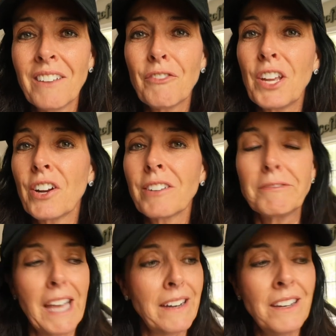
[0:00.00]
Fear
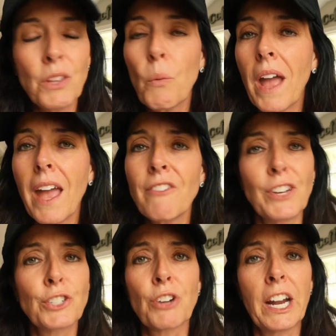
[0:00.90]
getting in the way,
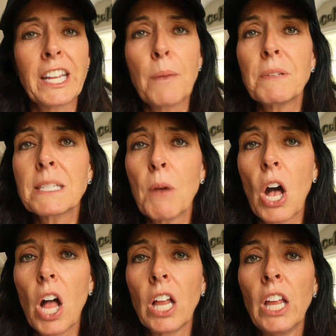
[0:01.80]
fear trying to keep you
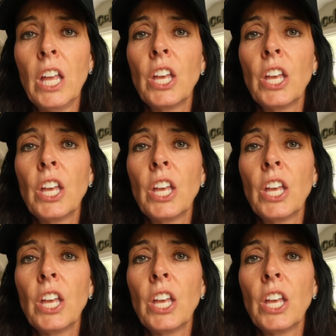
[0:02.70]
small.